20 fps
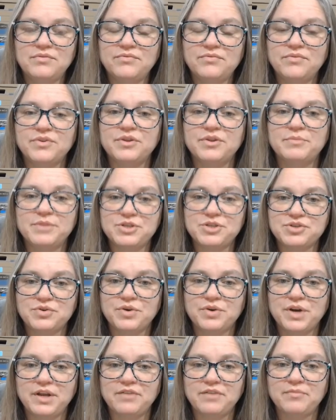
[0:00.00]
for the
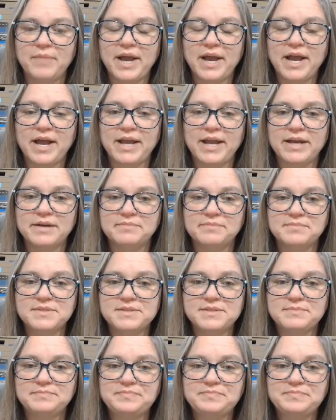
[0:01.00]
majority of my items.